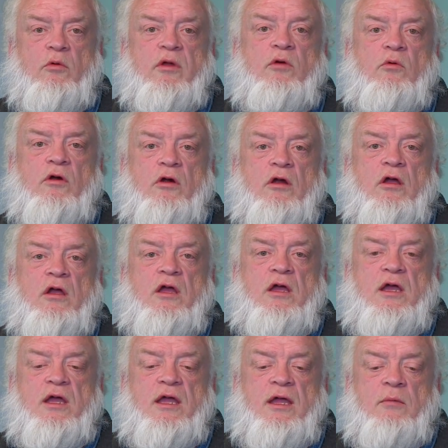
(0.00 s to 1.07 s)
we were
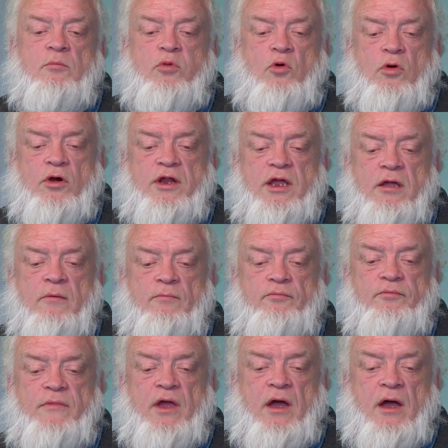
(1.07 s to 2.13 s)
importing,
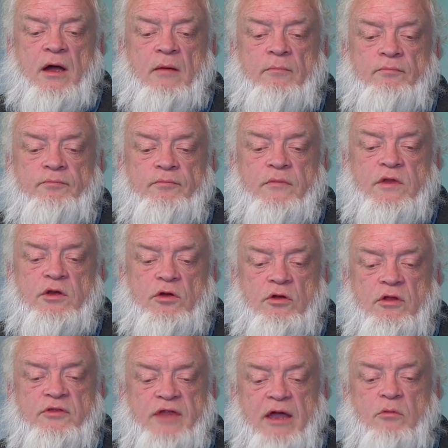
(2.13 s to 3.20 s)
um, nu-
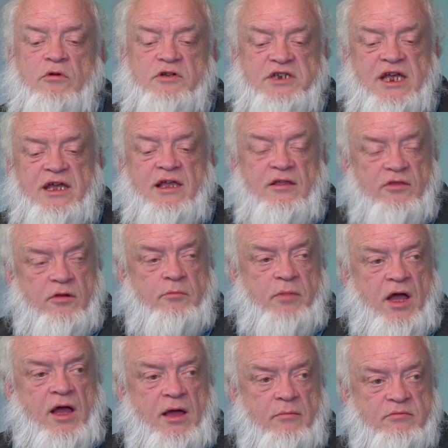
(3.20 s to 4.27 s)
they were taking their
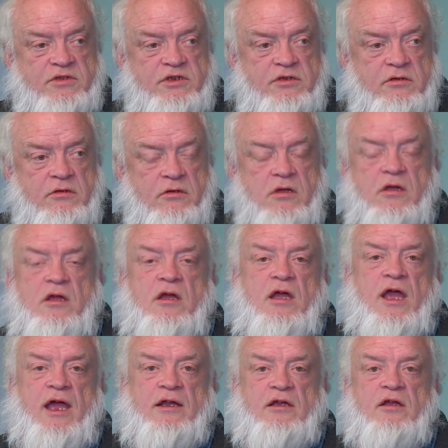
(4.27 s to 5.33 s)
bombs
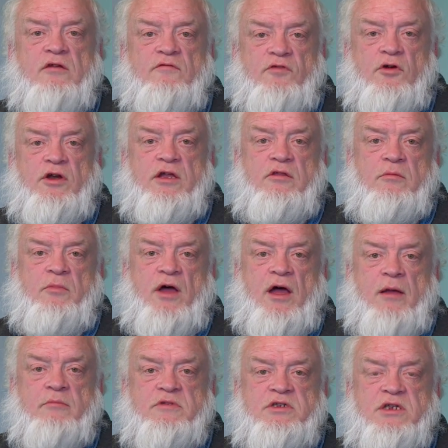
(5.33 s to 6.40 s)
and converting the
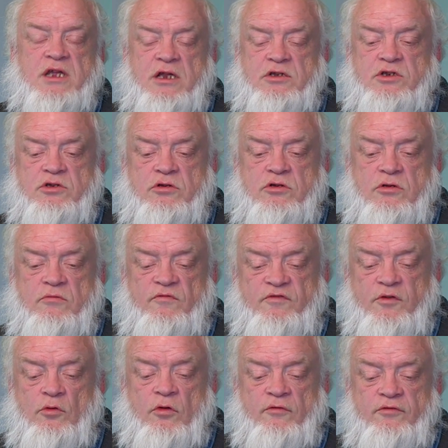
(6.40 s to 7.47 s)
bombs into
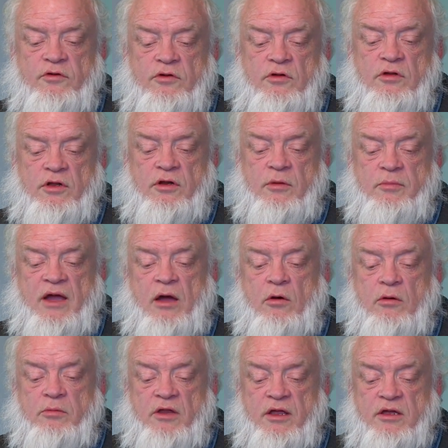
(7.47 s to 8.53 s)
fuel for nuclear
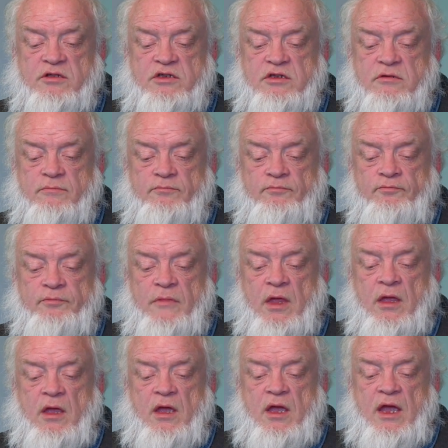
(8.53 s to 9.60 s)
power plants.
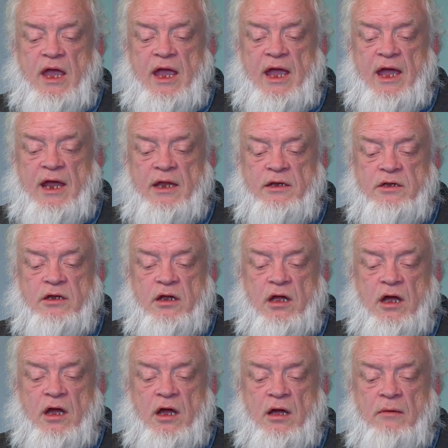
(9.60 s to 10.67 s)
And
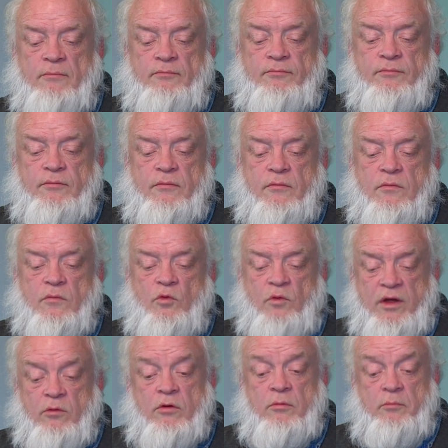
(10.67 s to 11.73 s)
um,
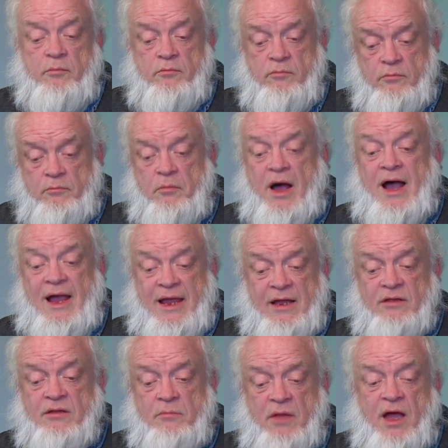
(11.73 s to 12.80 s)
we were
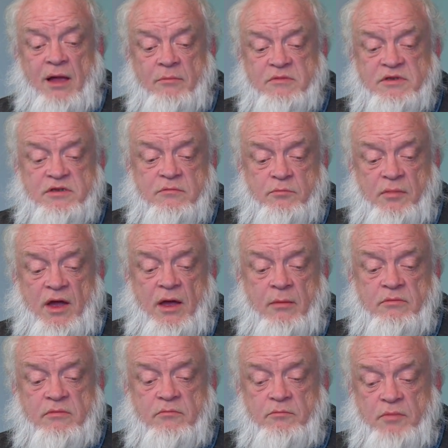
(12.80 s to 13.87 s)
buying the bombs,
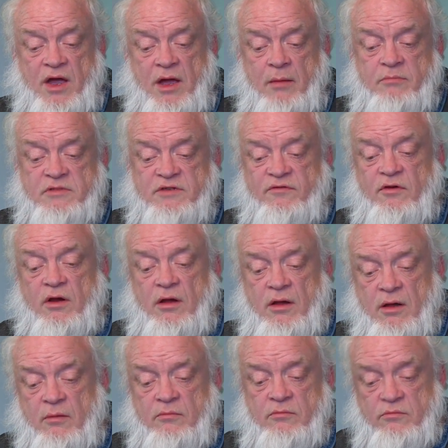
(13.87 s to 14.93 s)
bomb, bombs from
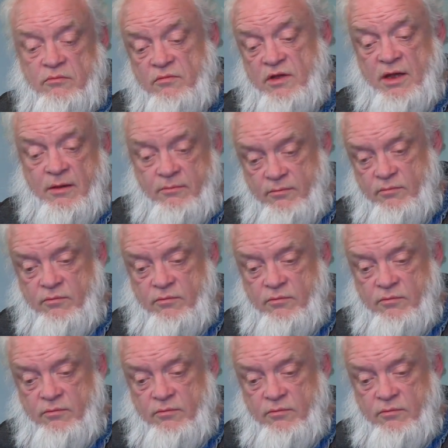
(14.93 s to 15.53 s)
uh, the